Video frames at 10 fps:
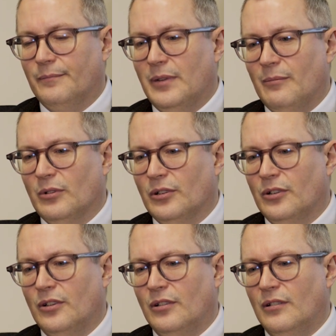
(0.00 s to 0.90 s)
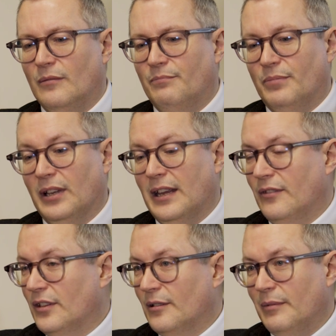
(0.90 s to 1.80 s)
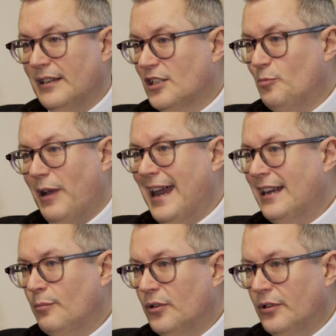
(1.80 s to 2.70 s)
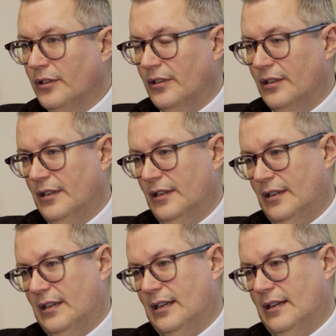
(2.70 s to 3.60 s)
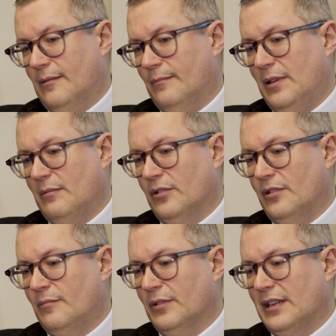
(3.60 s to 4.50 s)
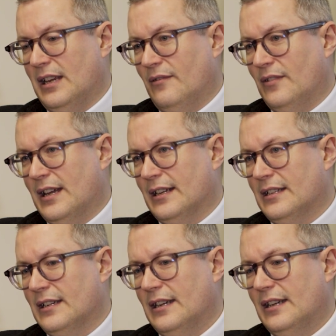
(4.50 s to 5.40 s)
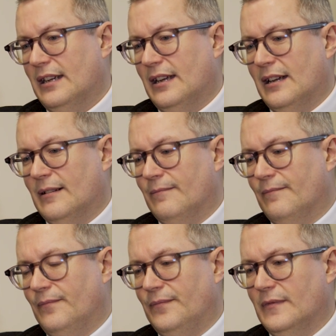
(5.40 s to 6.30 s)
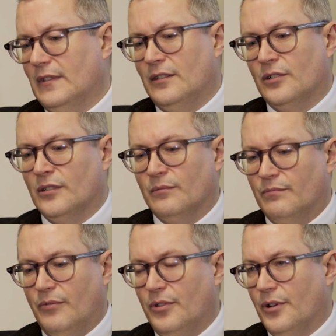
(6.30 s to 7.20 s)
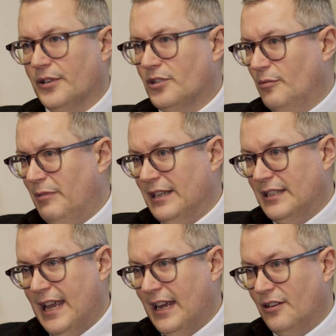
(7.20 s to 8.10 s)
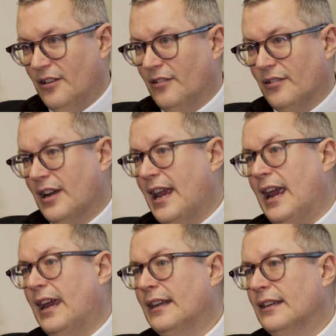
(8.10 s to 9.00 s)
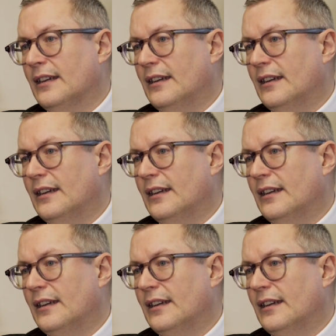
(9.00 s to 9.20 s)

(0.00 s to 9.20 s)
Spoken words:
people who believe that they're being spied upon, people who believe that their thoughts are being taken out of their head,